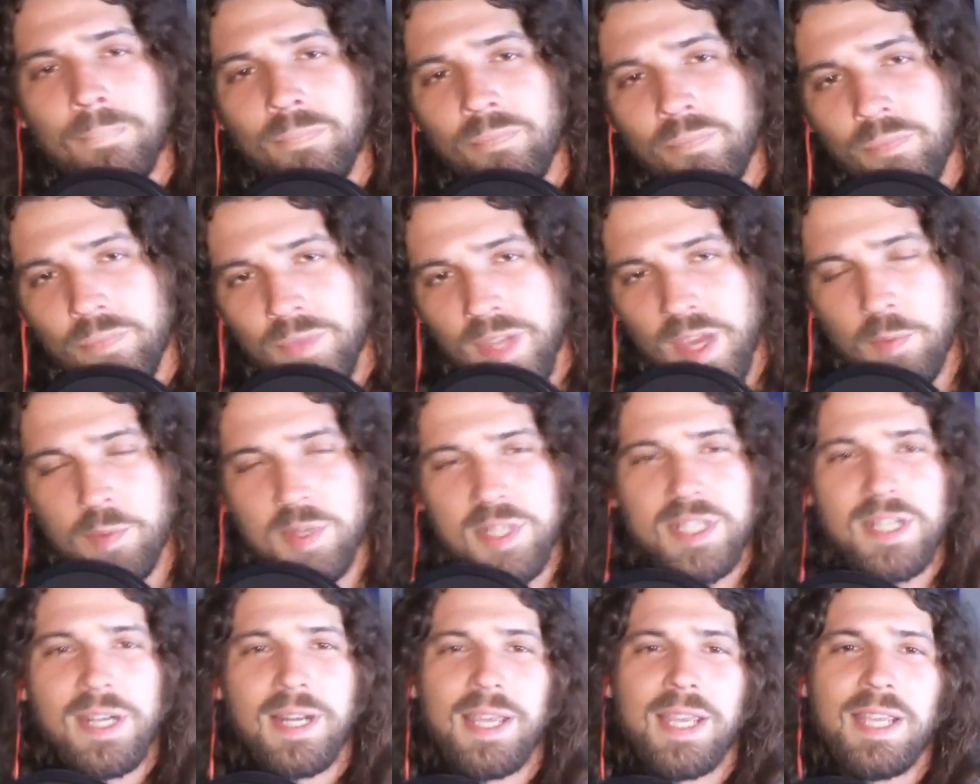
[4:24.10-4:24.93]
he
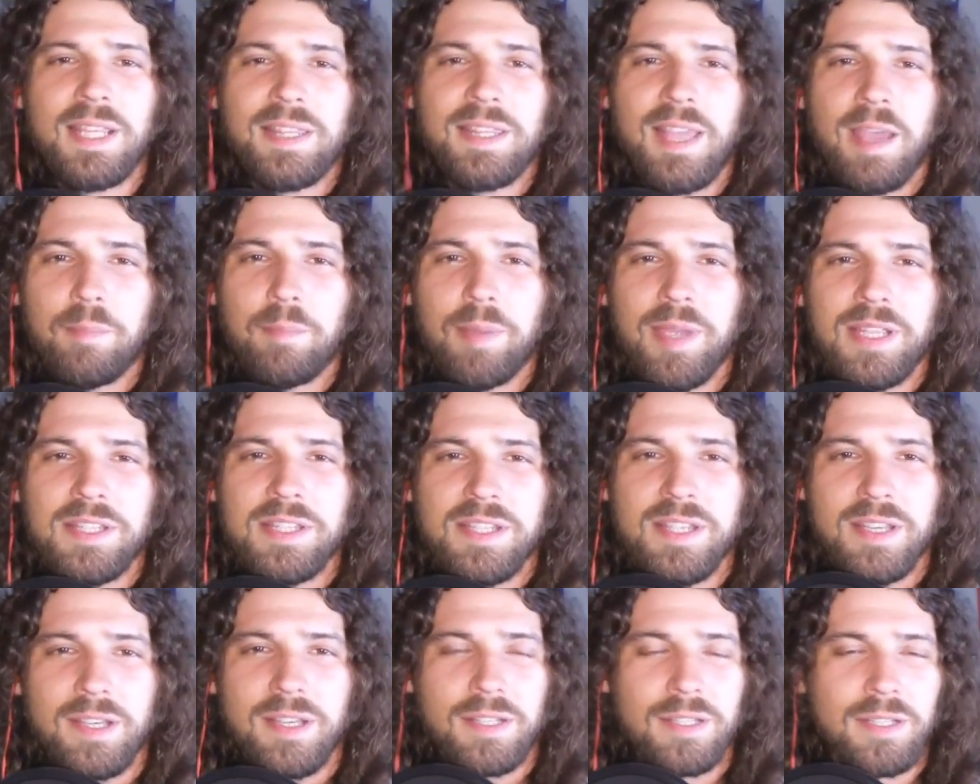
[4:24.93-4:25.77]
was gonna eat that
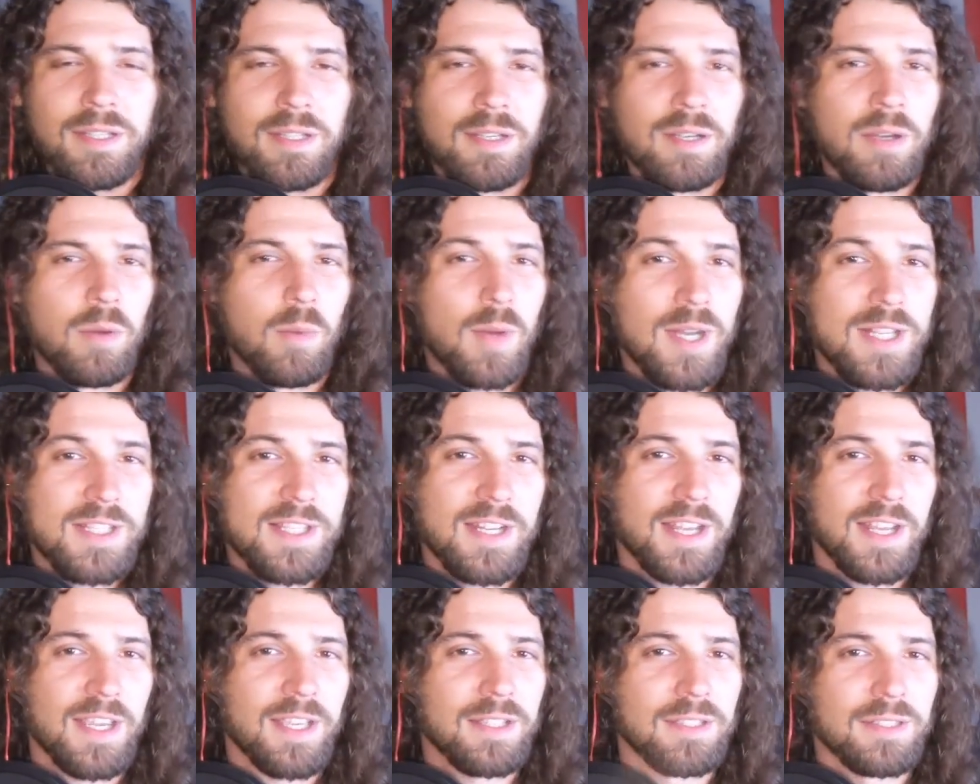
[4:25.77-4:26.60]
pizza,
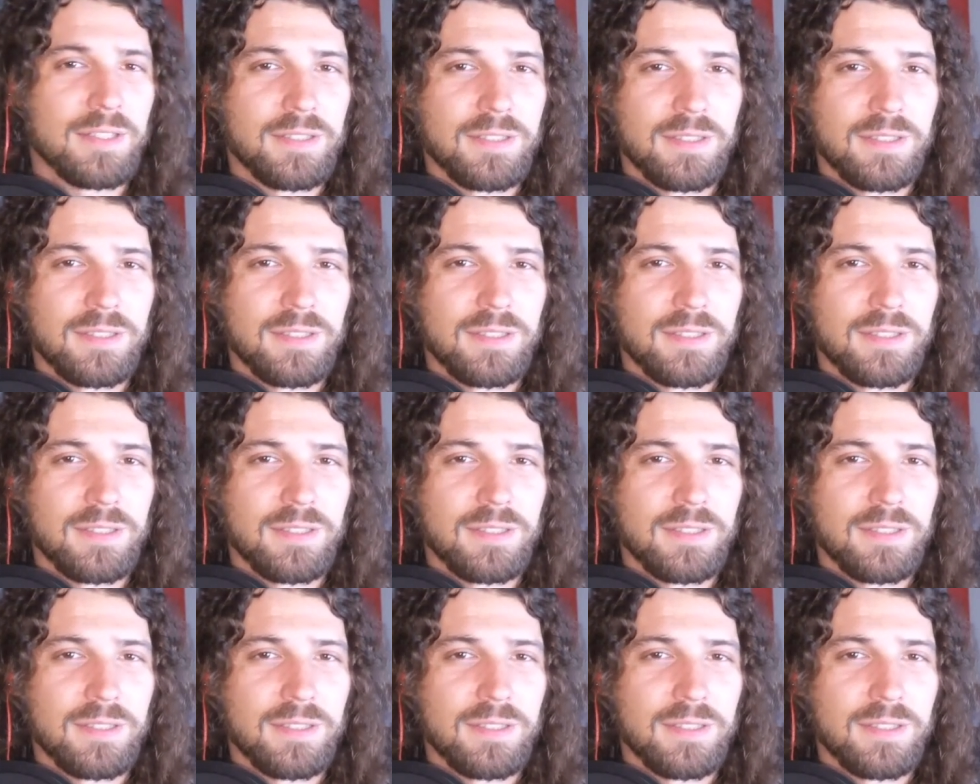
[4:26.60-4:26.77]
wasn't he?